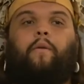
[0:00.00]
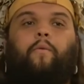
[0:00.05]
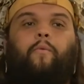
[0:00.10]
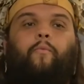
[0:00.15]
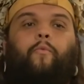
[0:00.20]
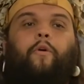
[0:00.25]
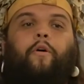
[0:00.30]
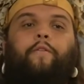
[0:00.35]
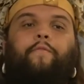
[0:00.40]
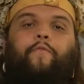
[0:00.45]

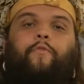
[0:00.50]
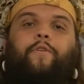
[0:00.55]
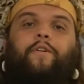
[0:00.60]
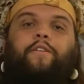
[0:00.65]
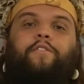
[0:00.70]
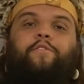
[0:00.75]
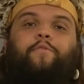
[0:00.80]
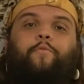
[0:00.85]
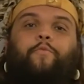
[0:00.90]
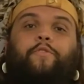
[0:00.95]
One of
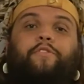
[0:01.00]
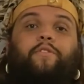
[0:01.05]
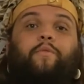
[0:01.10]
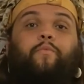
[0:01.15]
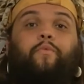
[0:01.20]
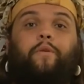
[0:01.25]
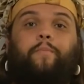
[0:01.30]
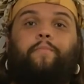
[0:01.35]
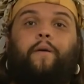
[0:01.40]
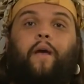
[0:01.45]
which was the
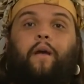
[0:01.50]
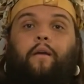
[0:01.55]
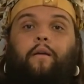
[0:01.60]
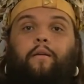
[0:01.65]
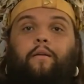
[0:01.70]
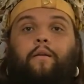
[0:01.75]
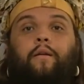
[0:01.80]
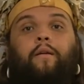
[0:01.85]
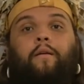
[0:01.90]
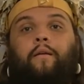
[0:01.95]

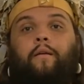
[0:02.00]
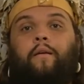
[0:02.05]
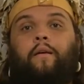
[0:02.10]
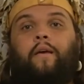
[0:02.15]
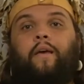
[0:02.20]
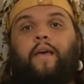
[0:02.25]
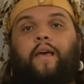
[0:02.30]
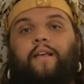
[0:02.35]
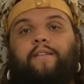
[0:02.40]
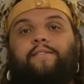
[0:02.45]
woodpecker.
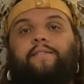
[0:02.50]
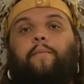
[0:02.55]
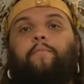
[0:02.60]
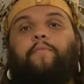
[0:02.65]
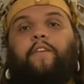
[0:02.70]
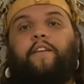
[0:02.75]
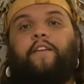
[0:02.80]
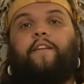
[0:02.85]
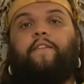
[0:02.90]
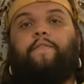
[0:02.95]
And
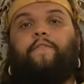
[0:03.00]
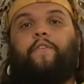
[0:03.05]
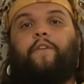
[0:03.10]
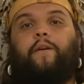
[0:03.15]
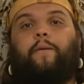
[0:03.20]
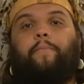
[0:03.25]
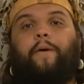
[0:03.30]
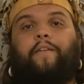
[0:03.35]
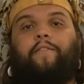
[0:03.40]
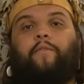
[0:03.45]
something different
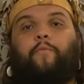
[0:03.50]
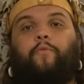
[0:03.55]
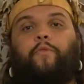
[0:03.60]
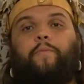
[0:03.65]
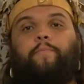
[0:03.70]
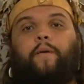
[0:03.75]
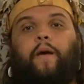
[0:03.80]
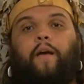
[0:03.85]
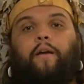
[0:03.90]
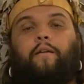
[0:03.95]
about the
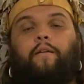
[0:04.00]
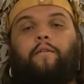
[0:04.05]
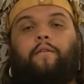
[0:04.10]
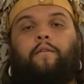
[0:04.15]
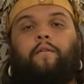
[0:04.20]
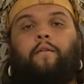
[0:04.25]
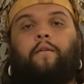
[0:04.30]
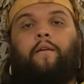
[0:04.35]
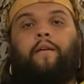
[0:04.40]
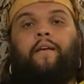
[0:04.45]

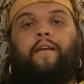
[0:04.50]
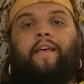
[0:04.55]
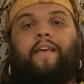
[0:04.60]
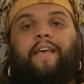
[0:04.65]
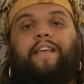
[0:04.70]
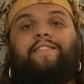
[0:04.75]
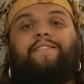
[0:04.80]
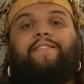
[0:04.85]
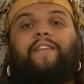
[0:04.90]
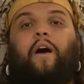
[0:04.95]
woodpecker,
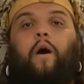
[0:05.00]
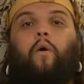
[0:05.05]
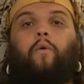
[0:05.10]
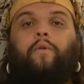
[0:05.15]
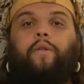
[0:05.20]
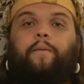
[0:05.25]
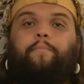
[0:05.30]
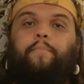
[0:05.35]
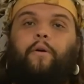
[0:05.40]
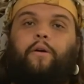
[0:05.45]
he's the
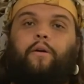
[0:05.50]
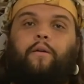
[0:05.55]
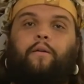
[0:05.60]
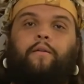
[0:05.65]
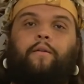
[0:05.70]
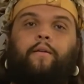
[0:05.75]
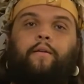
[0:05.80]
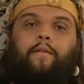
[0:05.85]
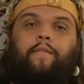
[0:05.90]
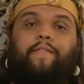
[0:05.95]
only
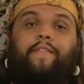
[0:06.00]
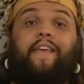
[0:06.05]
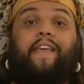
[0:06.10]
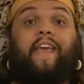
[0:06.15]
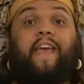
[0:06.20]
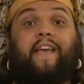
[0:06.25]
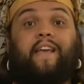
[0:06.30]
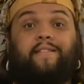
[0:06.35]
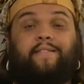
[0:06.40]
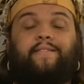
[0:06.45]
bird that
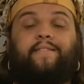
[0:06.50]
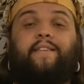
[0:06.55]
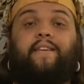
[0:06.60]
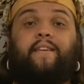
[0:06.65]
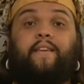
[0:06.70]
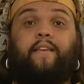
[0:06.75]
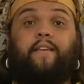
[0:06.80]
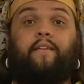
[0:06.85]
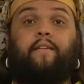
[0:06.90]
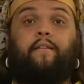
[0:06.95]
can't
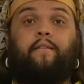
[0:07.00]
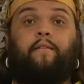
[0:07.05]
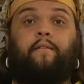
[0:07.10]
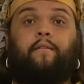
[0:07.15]
sing.